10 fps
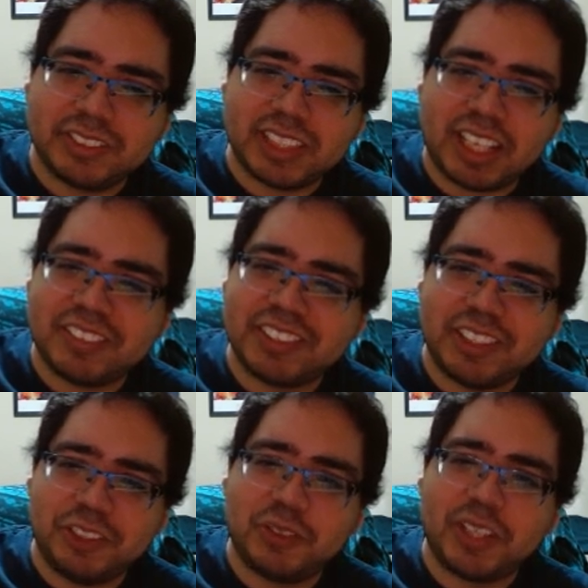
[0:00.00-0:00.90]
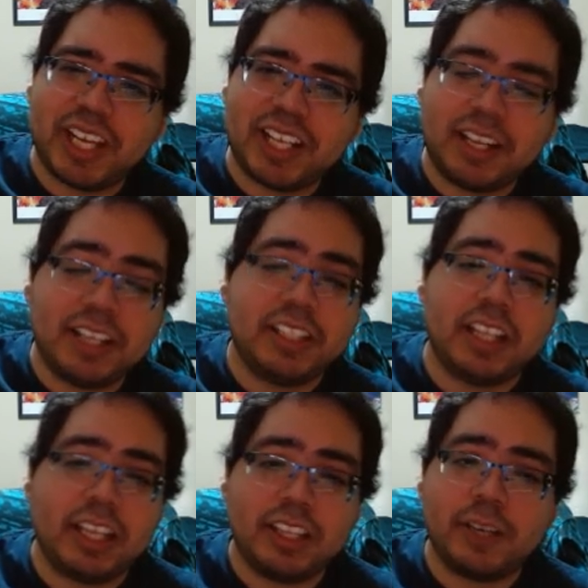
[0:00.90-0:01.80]
that was an issue I had. I
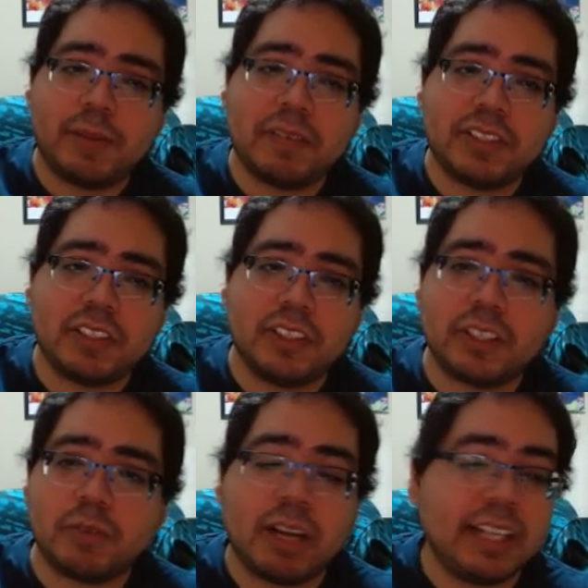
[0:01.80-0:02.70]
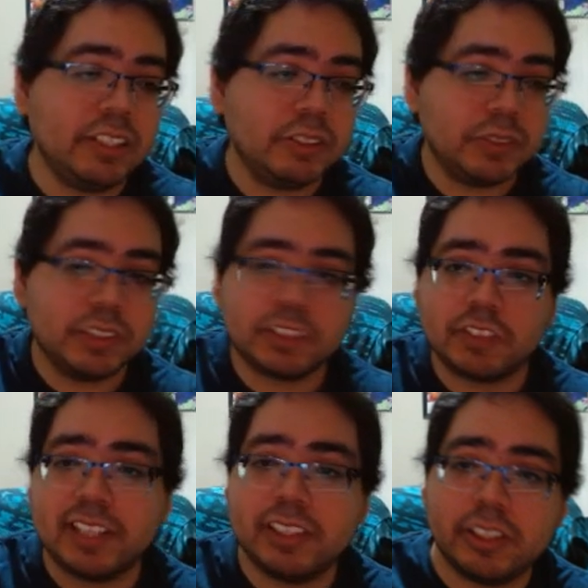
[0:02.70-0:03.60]
ended up having to look. I didn't do this
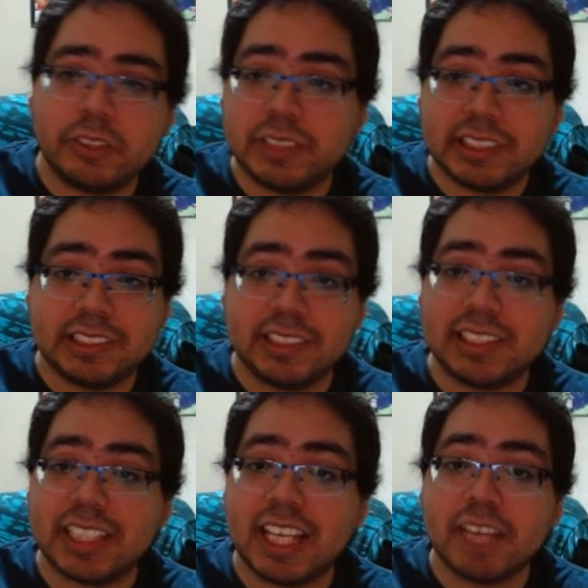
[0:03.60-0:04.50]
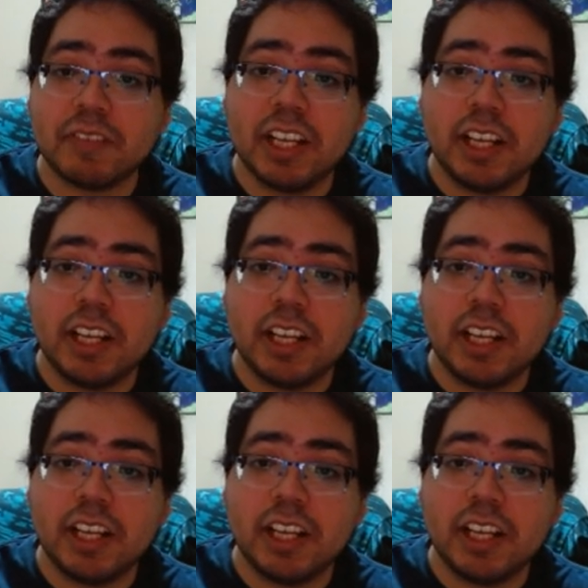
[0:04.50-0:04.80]
for any other region in the game.